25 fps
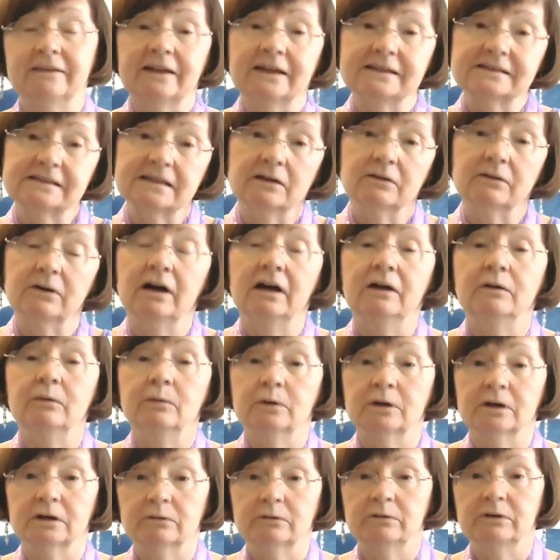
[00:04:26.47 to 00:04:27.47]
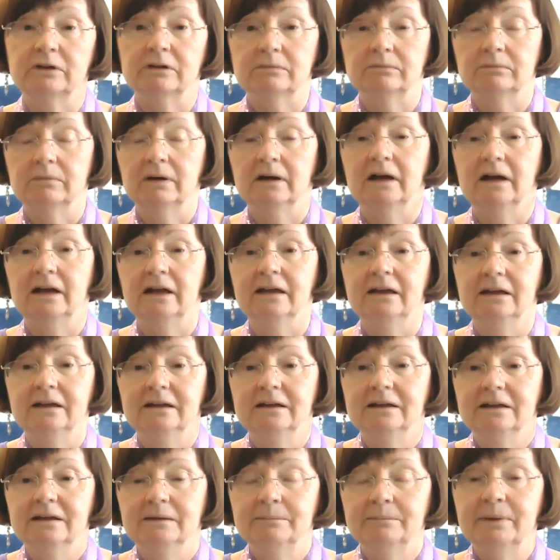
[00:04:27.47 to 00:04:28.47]
That's how I work with my
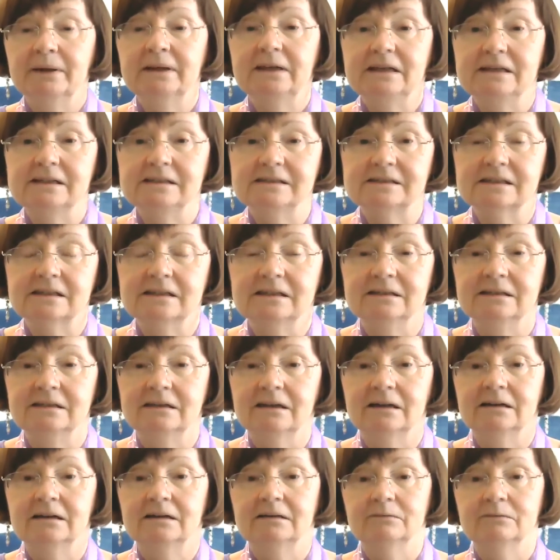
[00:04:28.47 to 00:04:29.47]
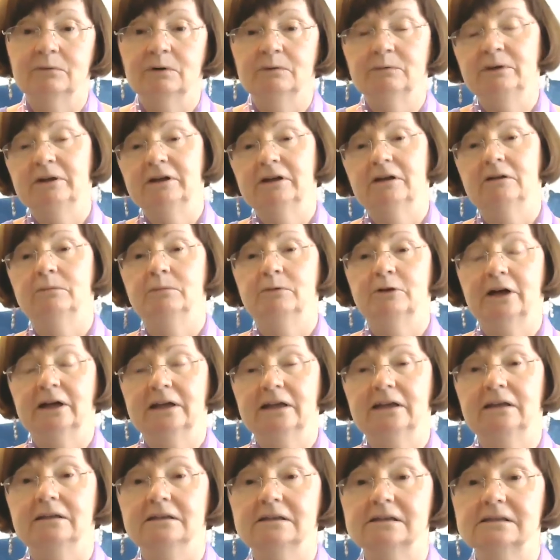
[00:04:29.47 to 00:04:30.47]
buddies in what we call
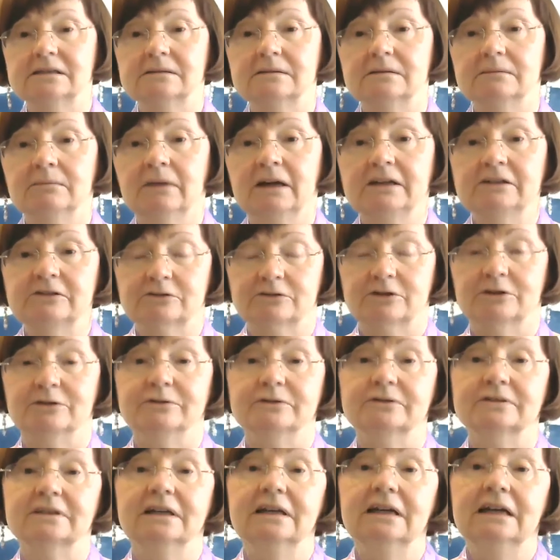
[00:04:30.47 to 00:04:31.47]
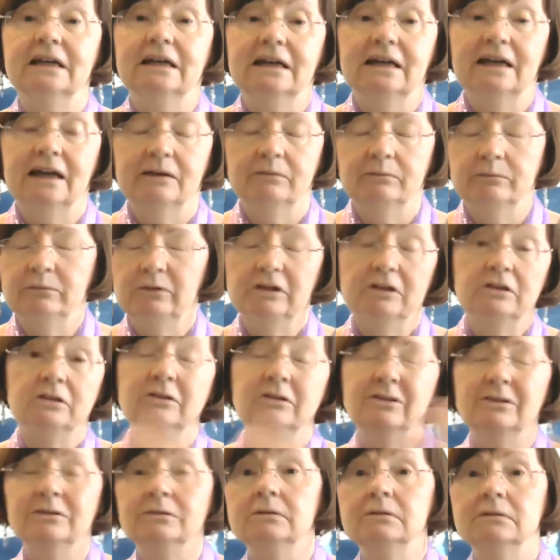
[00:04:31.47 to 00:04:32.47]
miraculous maestros, and we
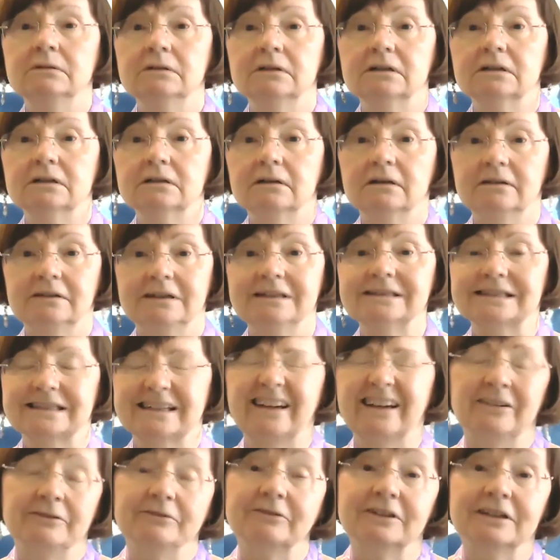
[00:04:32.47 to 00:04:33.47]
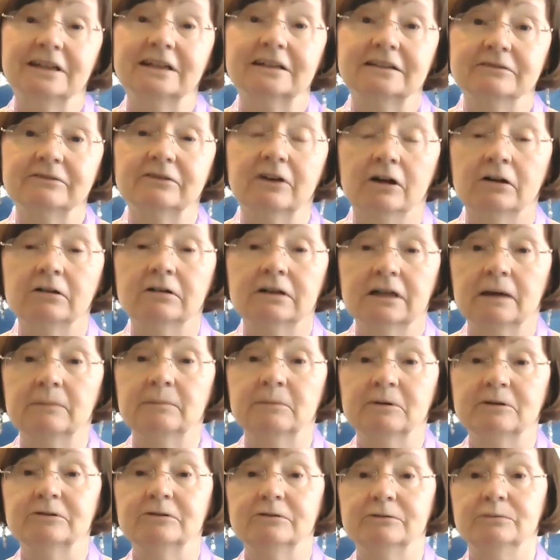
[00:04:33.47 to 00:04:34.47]
do this kind of collective
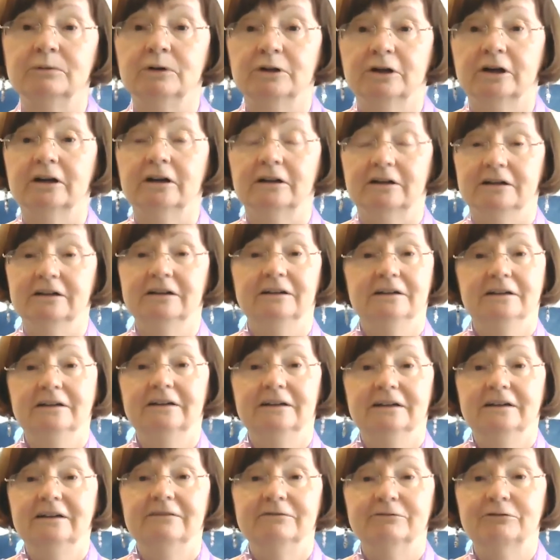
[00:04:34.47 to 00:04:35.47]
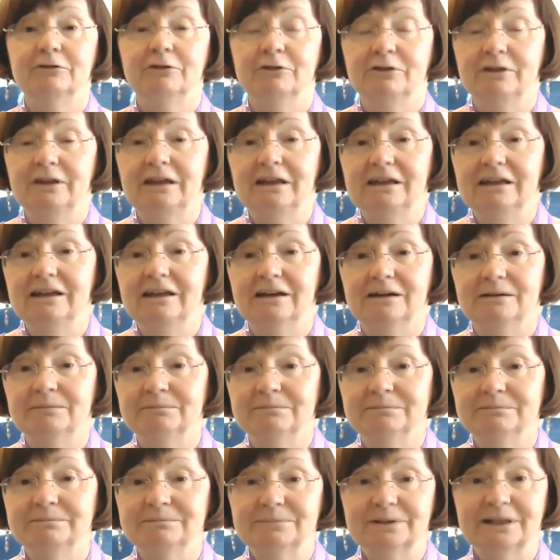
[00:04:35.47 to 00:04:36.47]
alchemical work for the
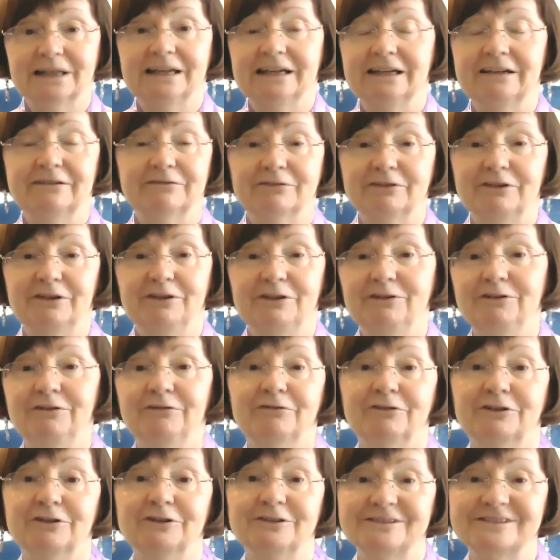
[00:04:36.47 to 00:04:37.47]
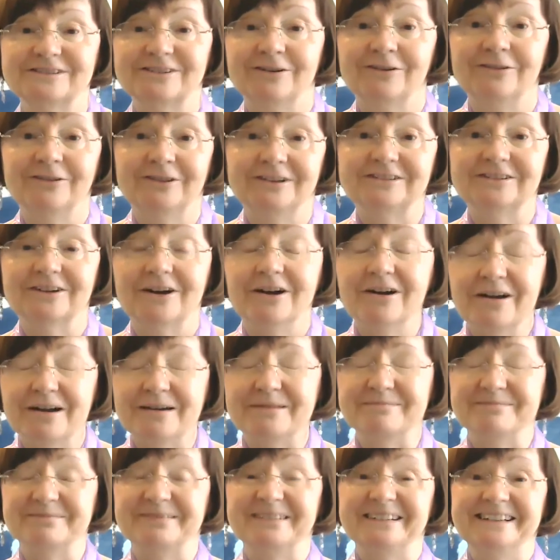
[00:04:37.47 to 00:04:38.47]
planet, for the universe all the
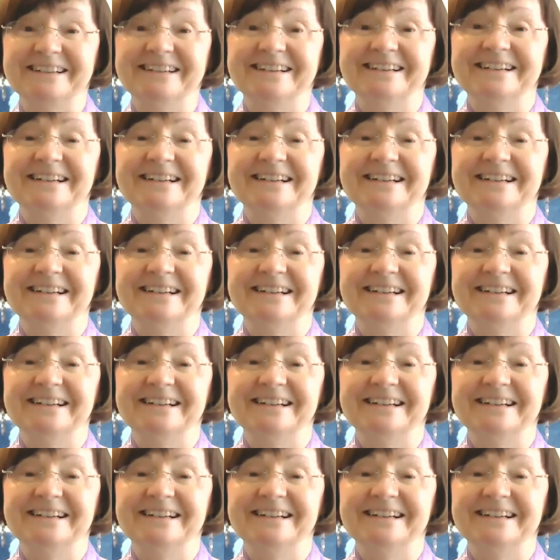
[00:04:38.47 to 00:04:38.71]
time.